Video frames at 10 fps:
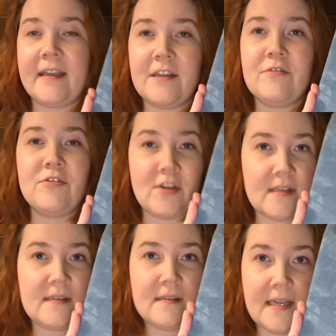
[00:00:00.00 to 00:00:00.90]
it
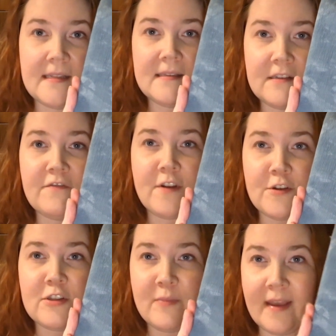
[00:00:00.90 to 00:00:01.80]
just needs to
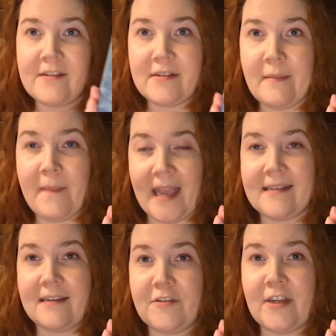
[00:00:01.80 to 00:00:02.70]
finish the back
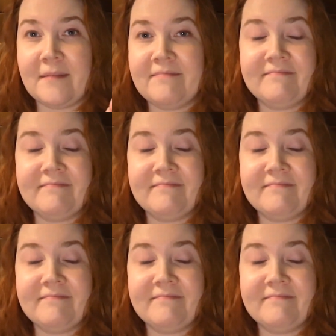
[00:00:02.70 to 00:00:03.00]
stitching.